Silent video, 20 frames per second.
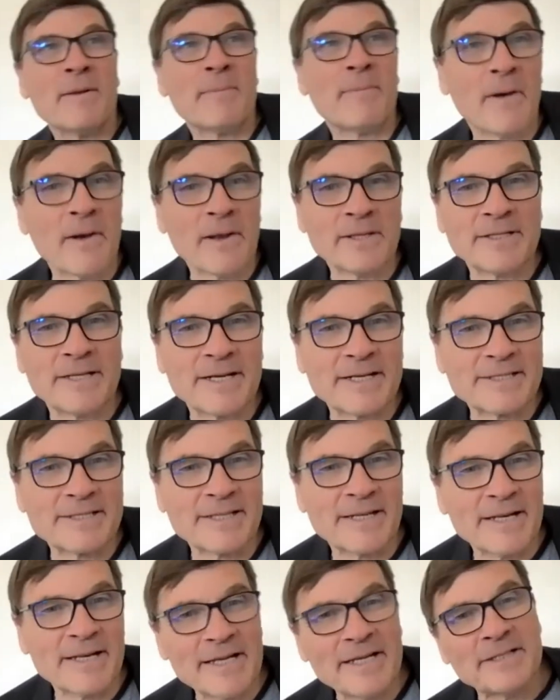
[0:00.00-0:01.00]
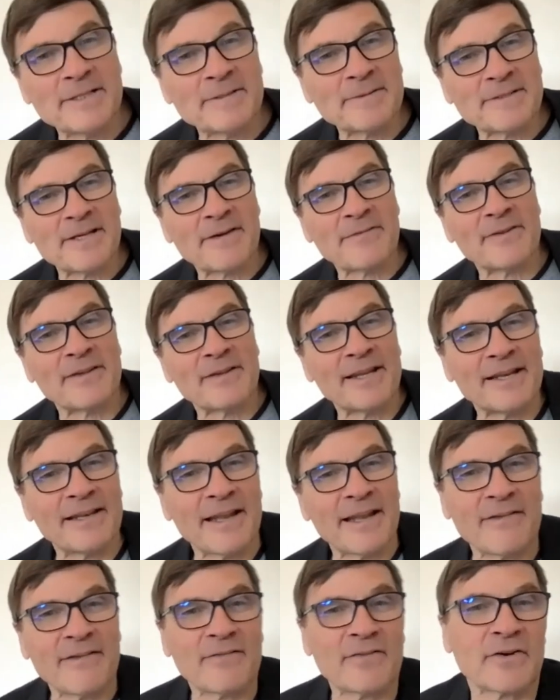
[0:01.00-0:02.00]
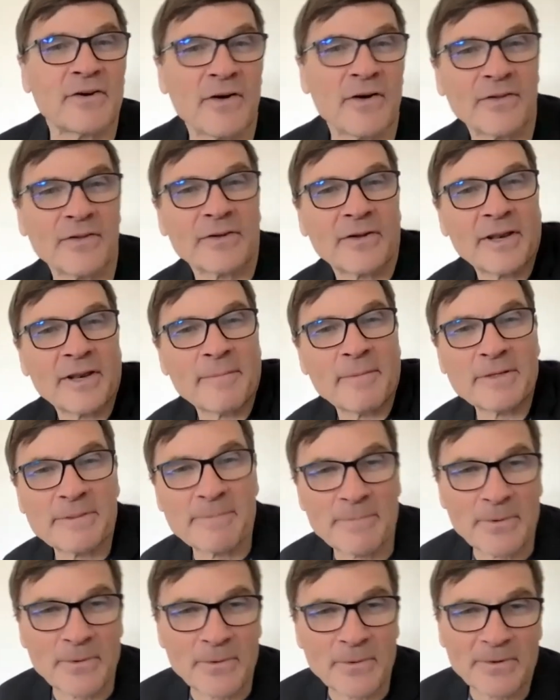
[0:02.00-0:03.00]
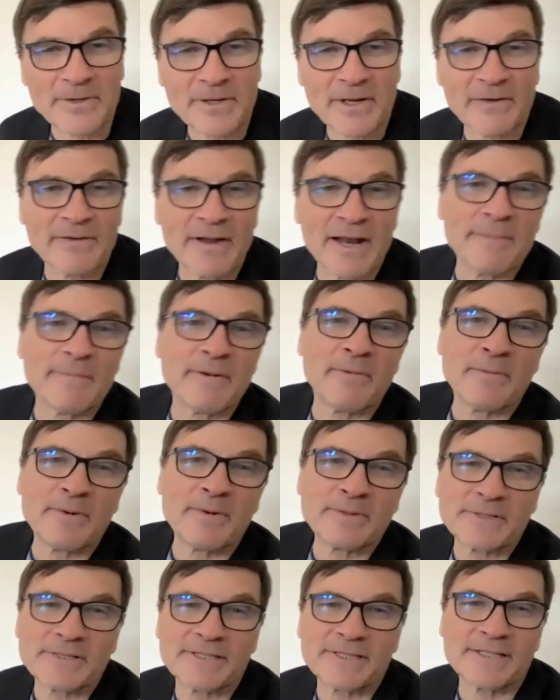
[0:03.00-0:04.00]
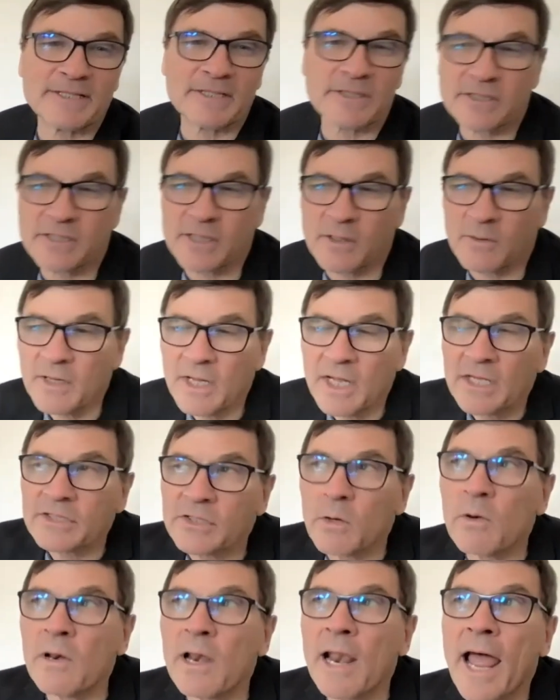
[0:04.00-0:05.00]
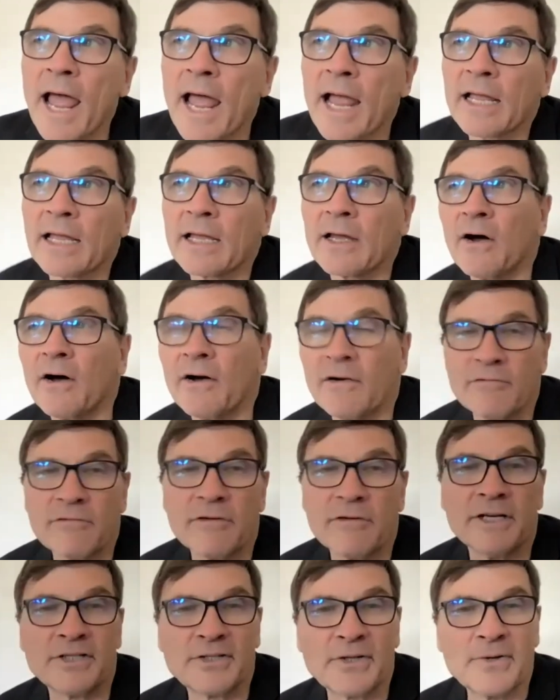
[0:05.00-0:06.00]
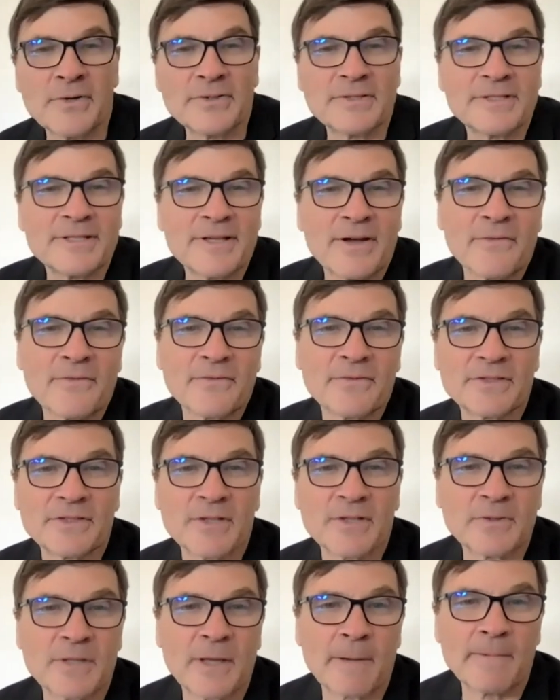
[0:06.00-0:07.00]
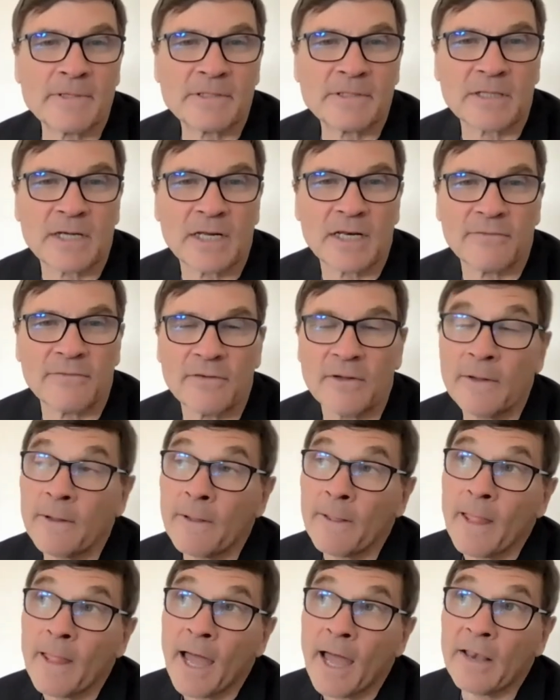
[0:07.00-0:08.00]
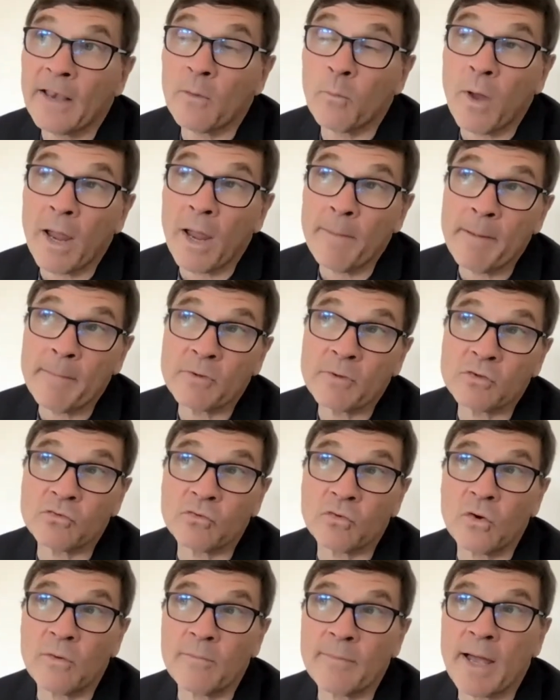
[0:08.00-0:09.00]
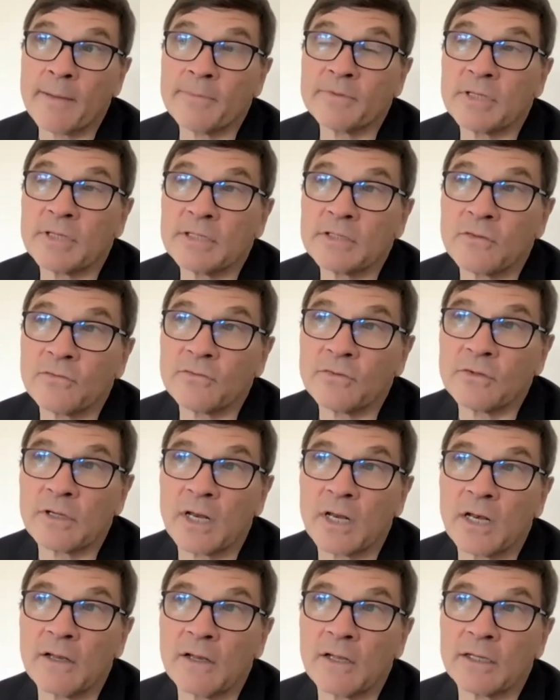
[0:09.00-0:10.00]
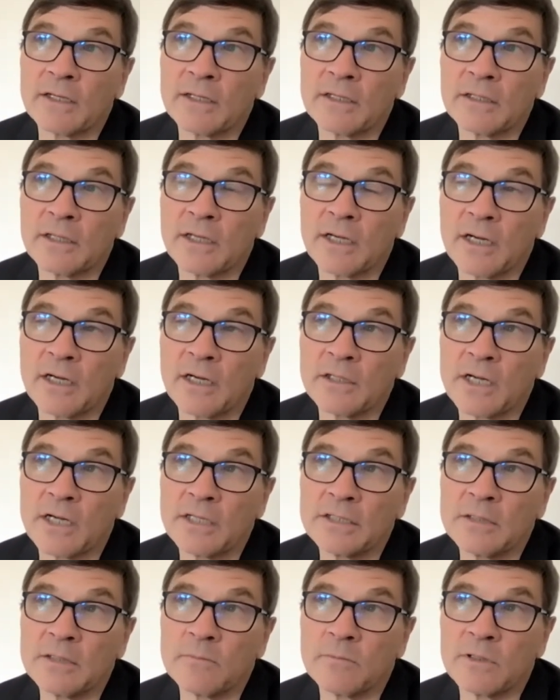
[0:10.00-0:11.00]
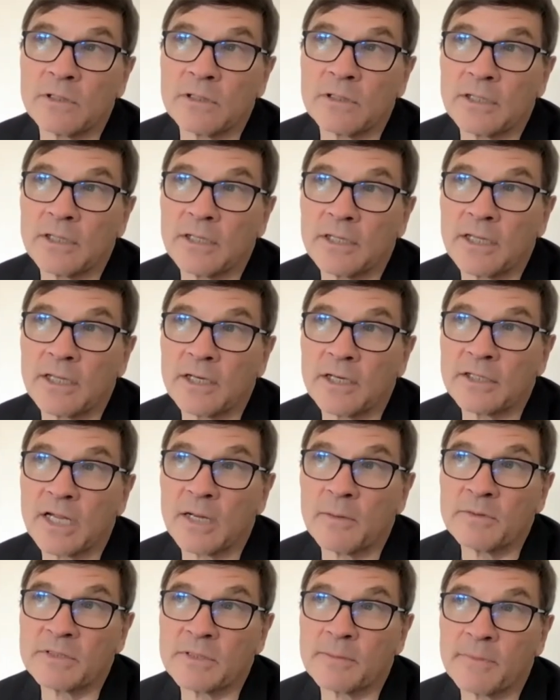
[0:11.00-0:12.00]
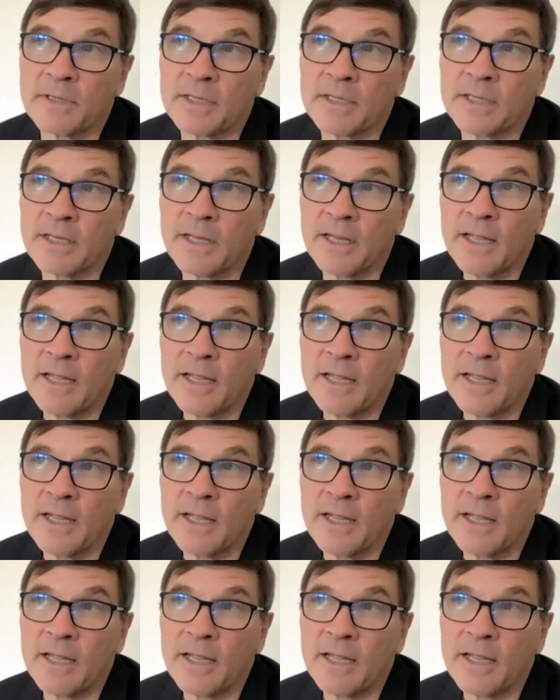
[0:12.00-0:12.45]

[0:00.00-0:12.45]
the politics and allegiance stuff that they, they'd forgotten the kind of the most important kind of element, which is teachers. So, so lack really shows off, shows up as a kind of, and the way people draw maps, there's often kind of like, I, I did one uh, the other day with somebody